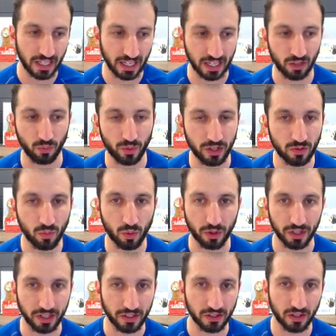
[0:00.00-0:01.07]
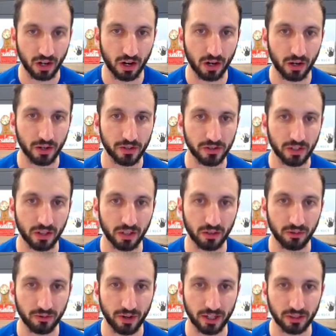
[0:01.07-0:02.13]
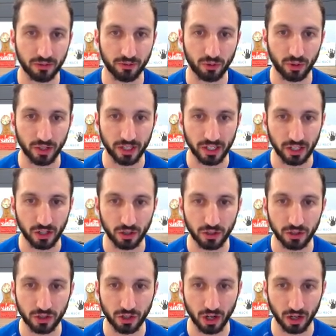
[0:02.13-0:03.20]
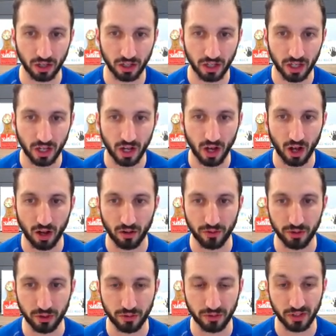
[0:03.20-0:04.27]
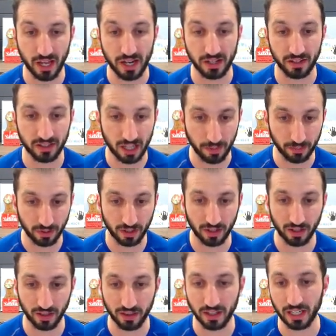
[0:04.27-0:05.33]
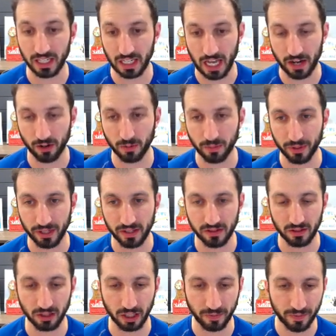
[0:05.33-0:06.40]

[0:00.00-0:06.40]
and wind warnings are still in effect for a good chunk of Newfoundland except the Canaveral Peninsula.